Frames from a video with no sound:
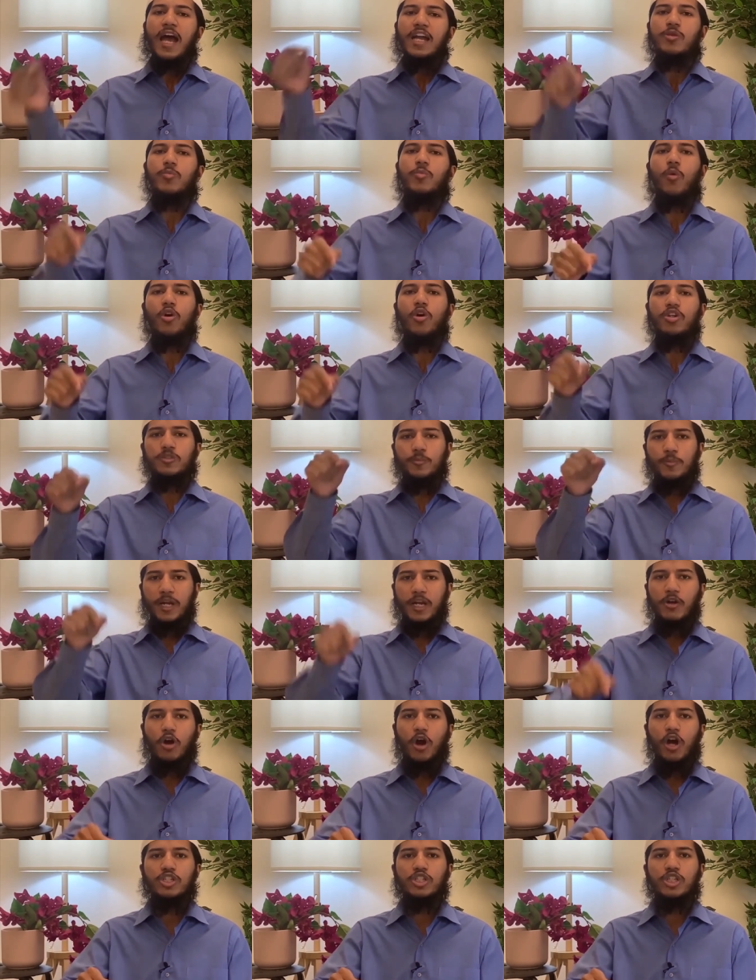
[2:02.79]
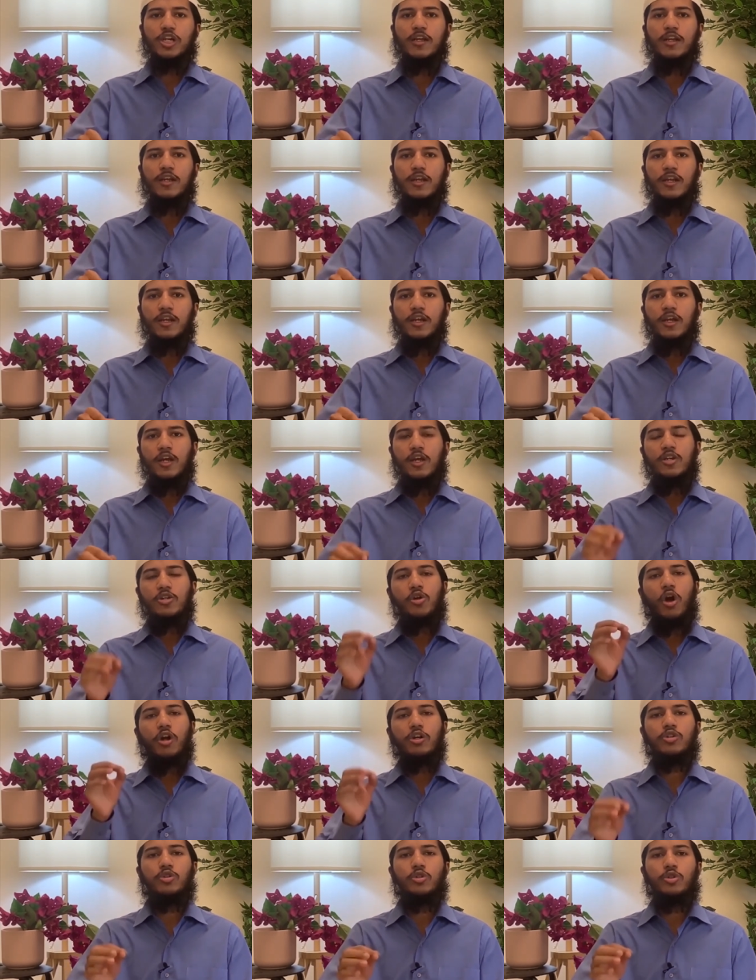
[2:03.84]
utmost precaution
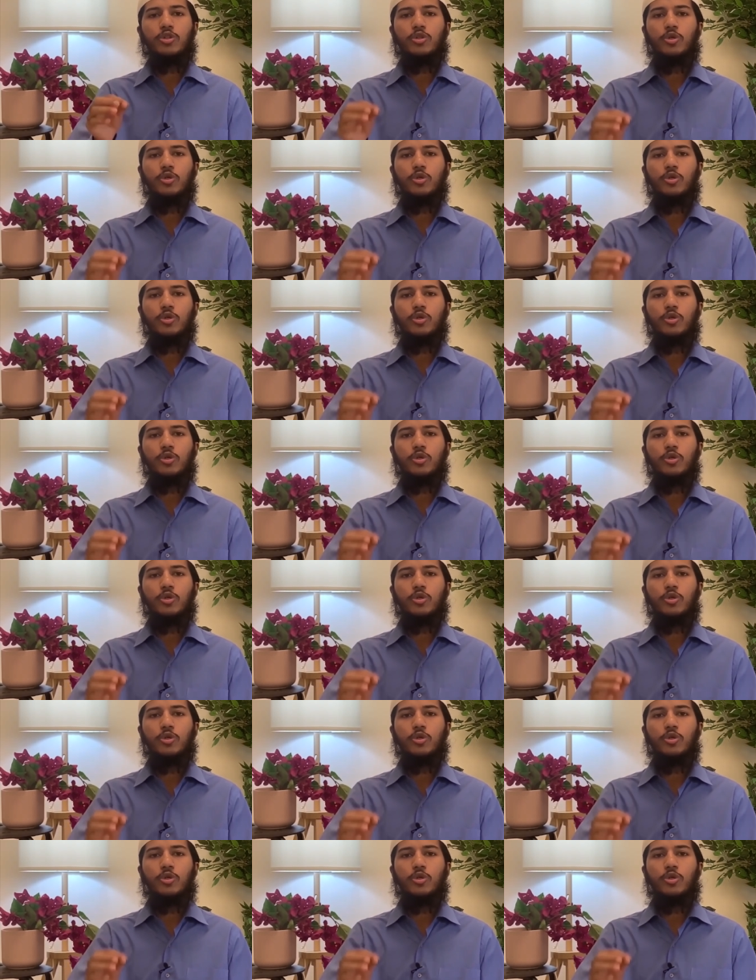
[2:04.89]
not to